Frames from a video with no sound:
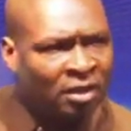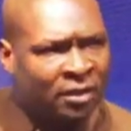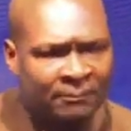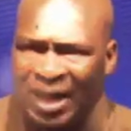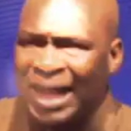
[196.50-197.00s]

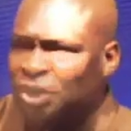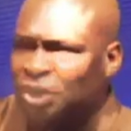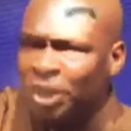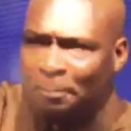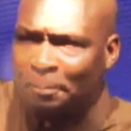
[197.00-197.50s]
That
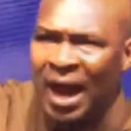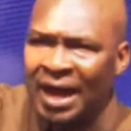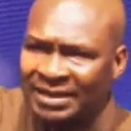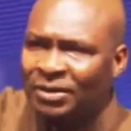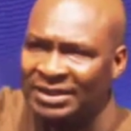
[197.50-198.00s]
jeep
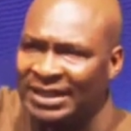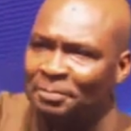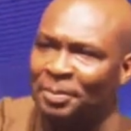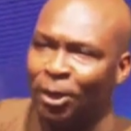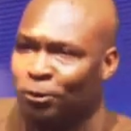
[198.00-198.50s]
parked outside
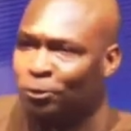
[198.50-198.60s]
belongs to